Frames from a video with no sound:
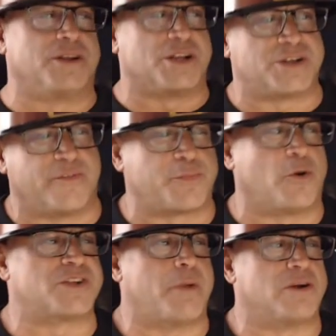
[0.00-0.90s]
edition of
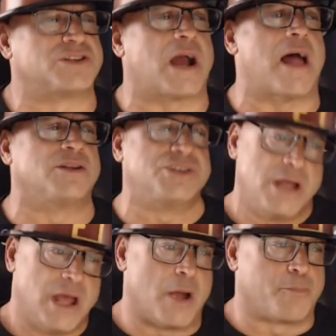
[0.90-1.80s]
Sports Memo's College
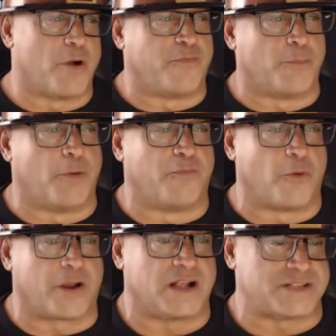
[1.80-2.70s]
and Pro Football
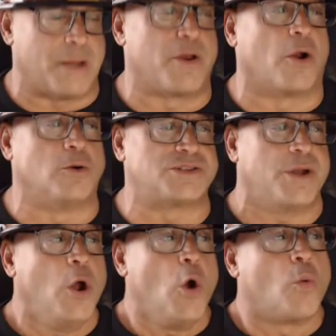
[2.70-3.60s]
Forecast. I'm your host,
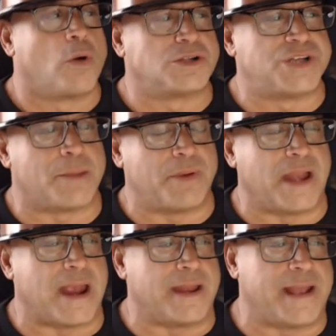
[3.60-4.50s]
world champion
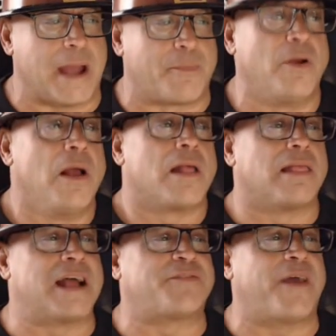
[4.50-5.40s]
handicapper,
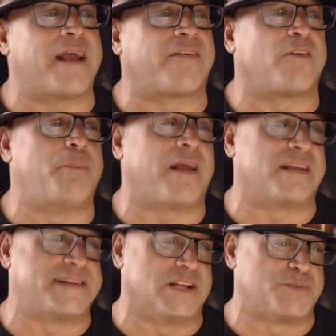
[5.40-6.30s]
Las Vegas'
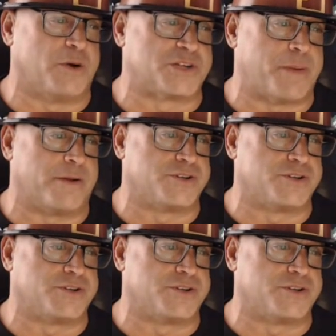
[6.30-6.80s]
biggest daily sports bettor,